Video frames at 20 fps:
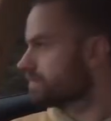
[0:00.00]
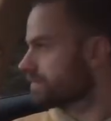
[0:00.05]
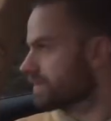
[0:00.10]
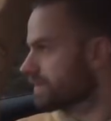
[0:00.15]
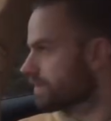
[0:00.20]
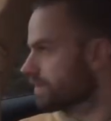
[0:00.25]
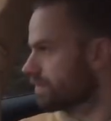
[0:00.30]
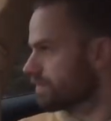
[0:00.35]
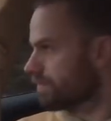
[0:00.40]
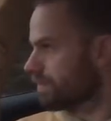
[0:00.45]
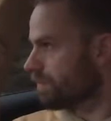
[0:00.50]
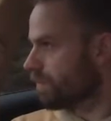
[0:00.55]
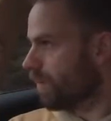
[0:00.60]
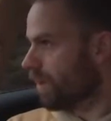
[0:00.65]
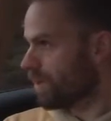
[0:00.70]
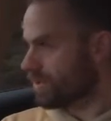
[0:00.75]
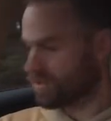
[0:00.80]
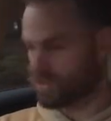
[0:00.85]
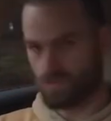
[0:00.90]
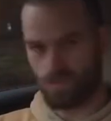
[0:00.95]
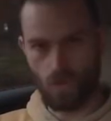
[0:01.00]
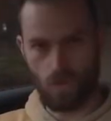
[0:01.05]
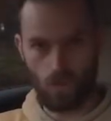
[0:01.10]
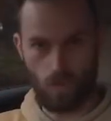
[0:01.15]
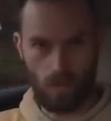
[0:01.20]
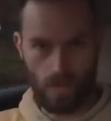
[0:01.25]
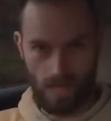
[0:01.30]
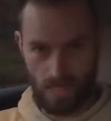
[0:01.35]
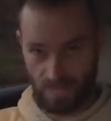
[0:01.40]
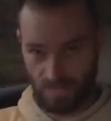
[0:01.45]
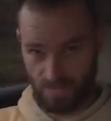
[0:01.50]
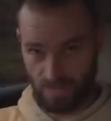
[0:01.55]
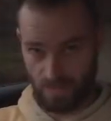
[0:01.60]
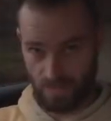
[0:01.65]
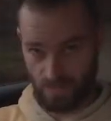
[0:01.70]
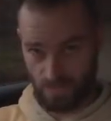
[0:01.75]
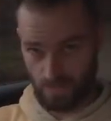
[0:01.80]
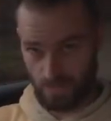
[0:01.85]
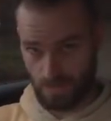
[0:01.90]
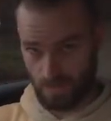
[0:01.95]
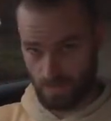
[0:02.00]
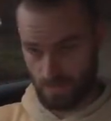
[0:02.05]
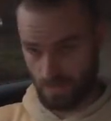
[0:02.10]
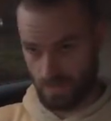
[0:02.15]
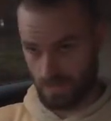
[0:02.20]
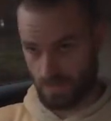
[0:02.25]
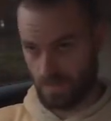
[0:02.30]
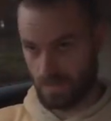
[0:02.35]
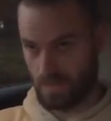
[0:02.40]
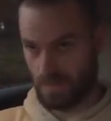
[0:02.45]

It works the wrong way as far as I'm concerned.